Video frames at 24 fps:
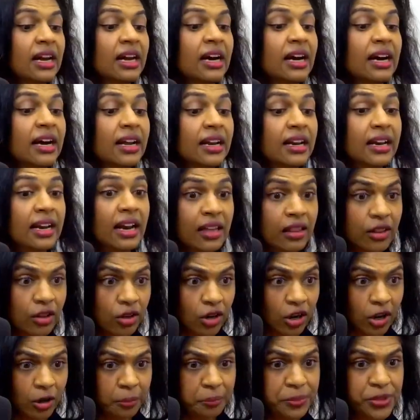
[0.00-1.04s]
Another
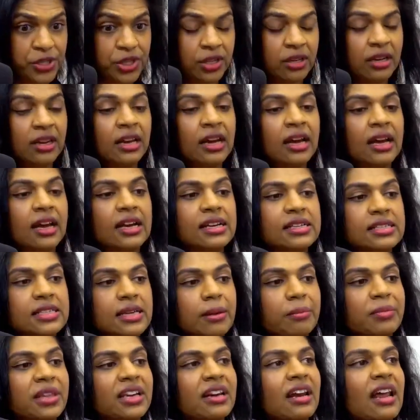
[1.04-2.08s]
option is
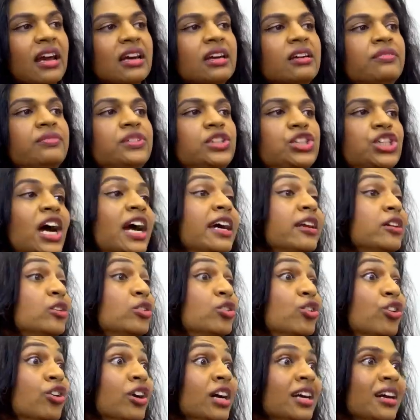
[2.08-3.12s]
something like a vaginal
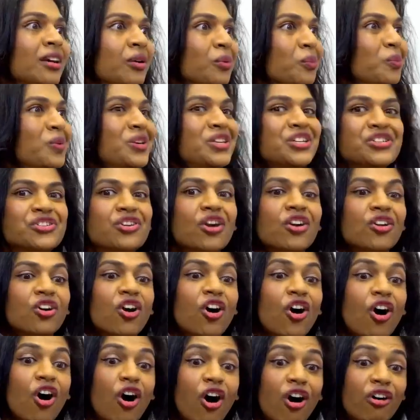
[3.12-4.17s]
ring, which is not
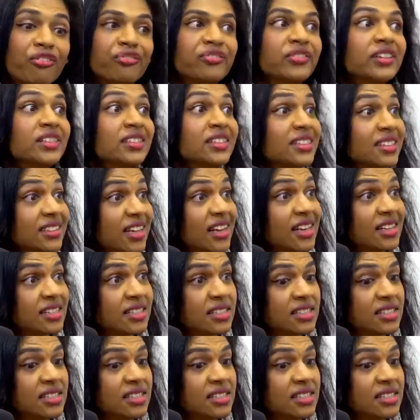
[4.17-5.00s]
often discussed.